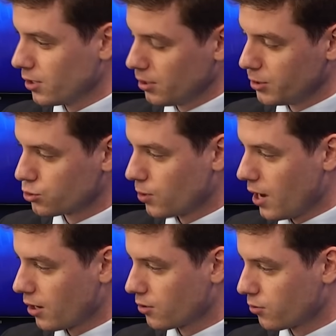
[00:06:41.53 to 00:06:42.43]
A little bit
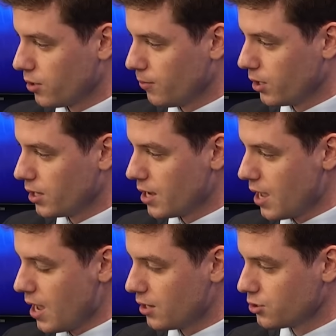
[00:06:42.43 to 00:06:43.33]
drier throughout Monday
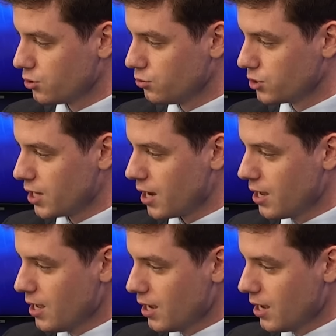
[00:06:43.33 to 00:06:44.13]
and Tuesday,